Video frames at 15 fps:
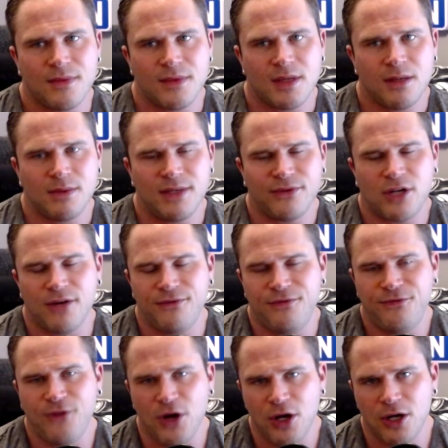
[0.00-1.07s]
never
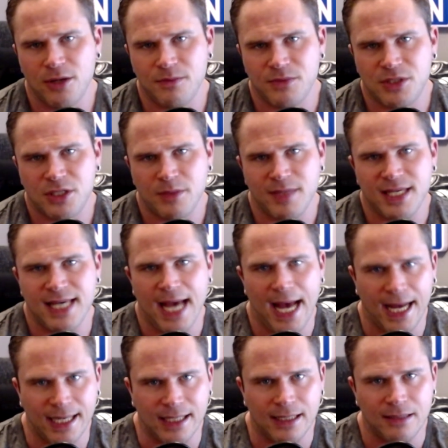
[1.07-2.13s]
confirmed to be
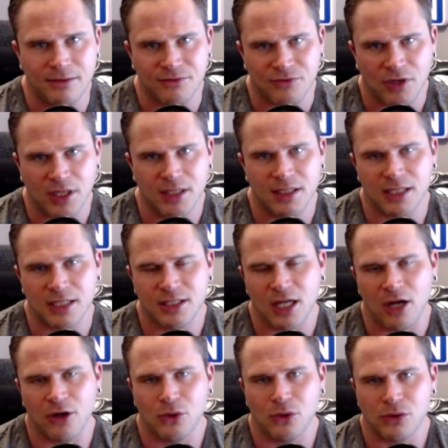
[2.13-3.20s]
canon, right? Like,
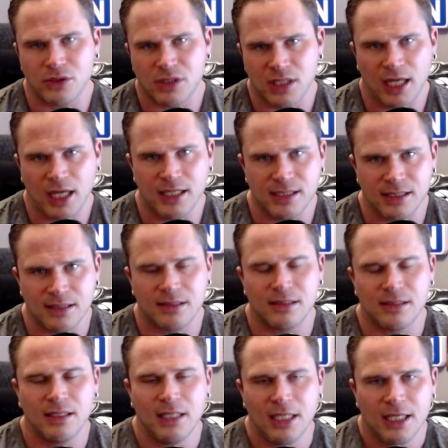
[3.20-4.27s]
Dark Horse licensed
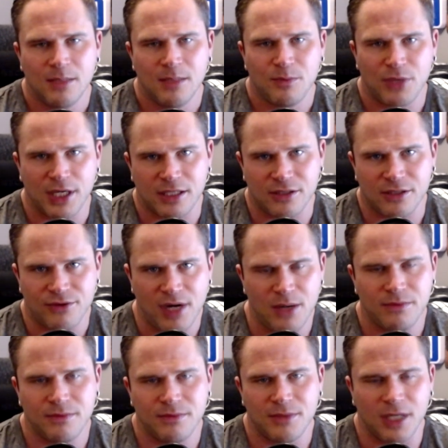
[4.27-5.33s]
Predator out,
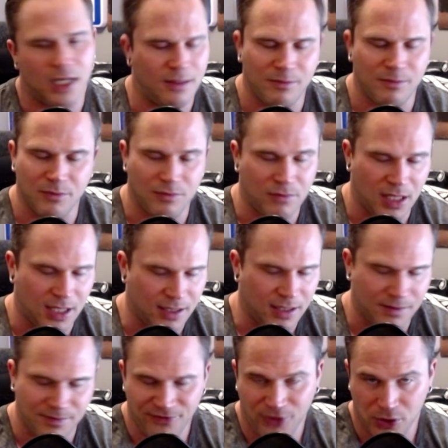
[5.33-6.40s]
uh, uh,
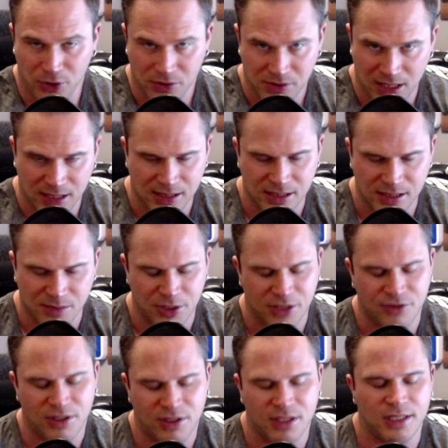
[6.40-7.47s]
Fox licensed
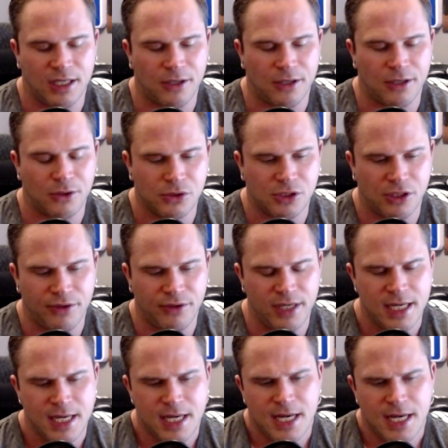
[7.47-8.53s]
Predator out to Dark Horse, sorry.
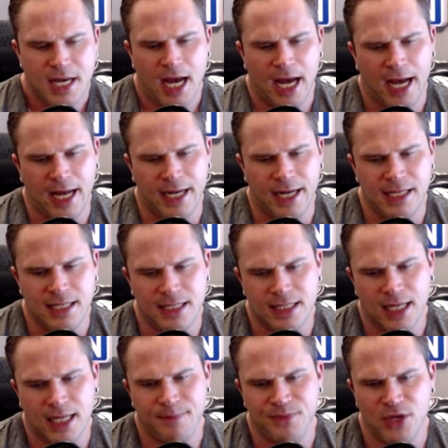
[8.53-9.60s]
And,
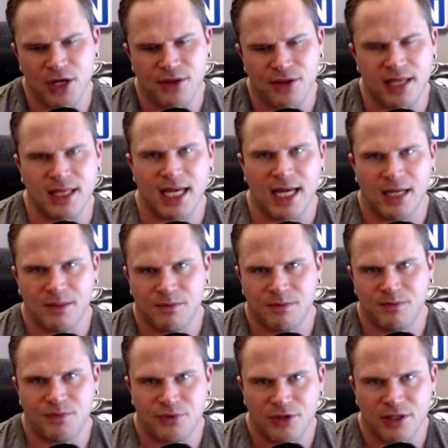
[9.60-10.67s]
um, you know, they, they had
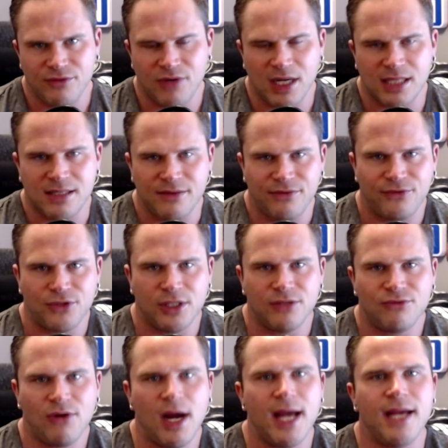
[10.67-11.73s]
pretty relative free
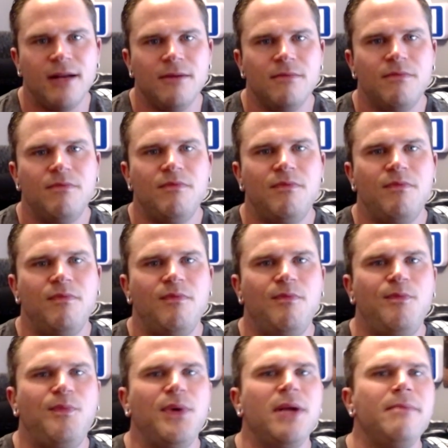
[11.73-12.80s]
reign,
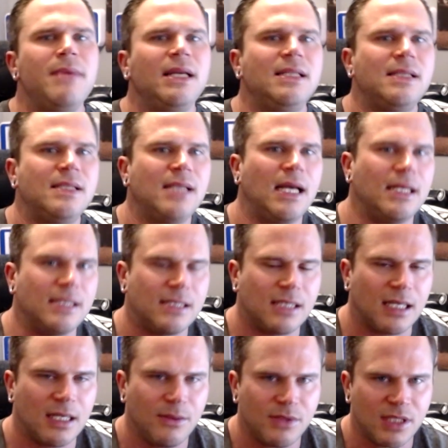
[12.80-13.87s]
but it made sense.
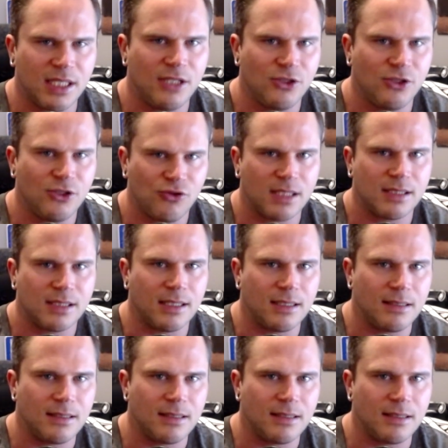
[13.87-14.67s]
Like, it was an interesting,